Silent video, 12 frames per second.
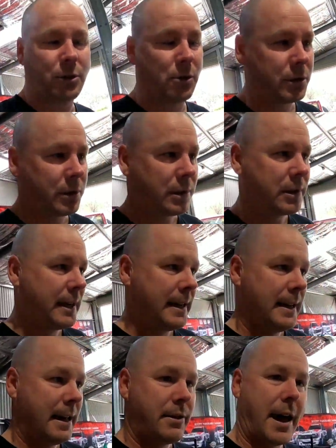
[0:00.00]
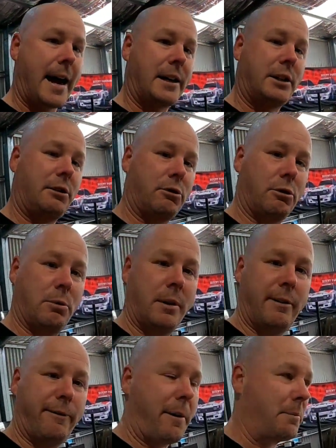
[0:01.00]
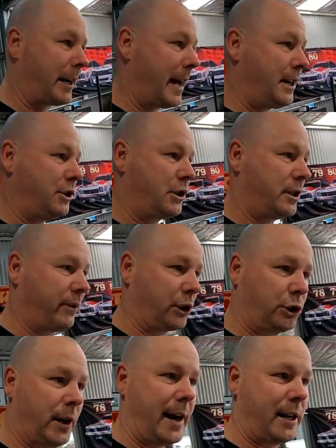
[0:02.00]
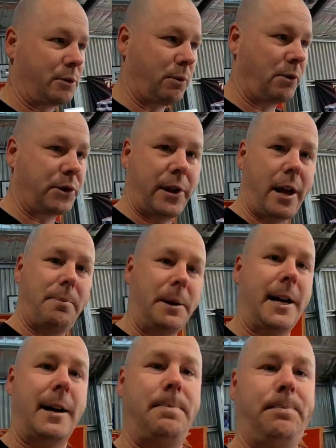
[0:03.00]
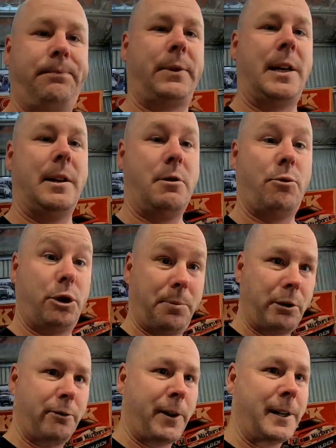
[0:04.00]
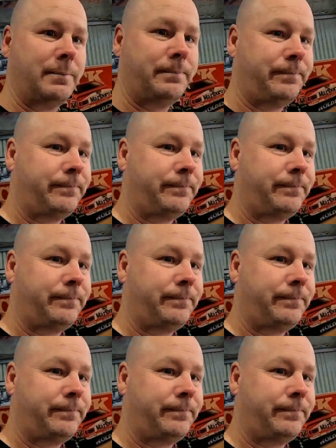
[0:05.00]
exhausts. They actually do fabrications of a tray as well, so that'll be done, which will be good fun.